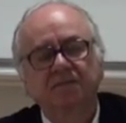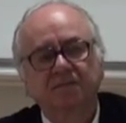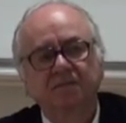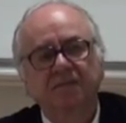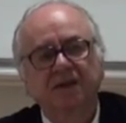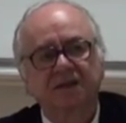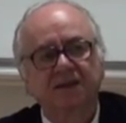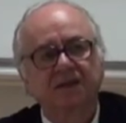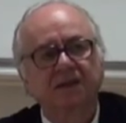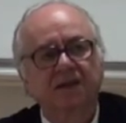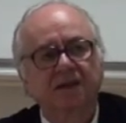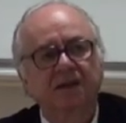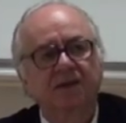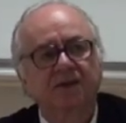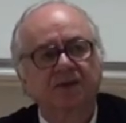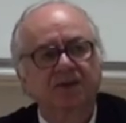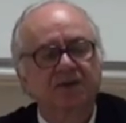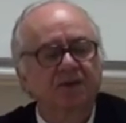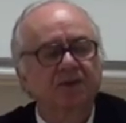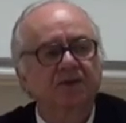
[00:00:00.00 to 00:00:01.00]

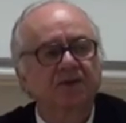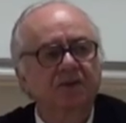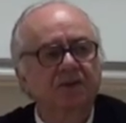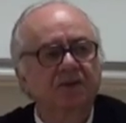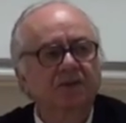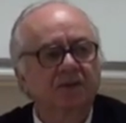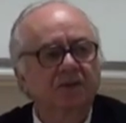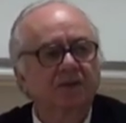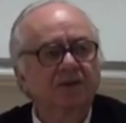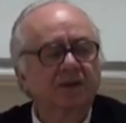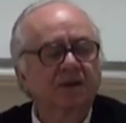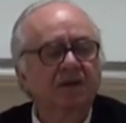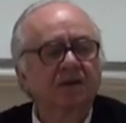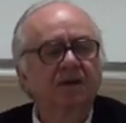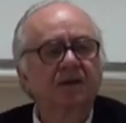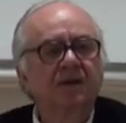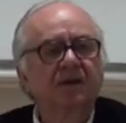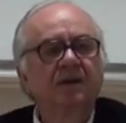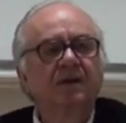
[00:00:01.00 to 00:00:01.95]
basically due to the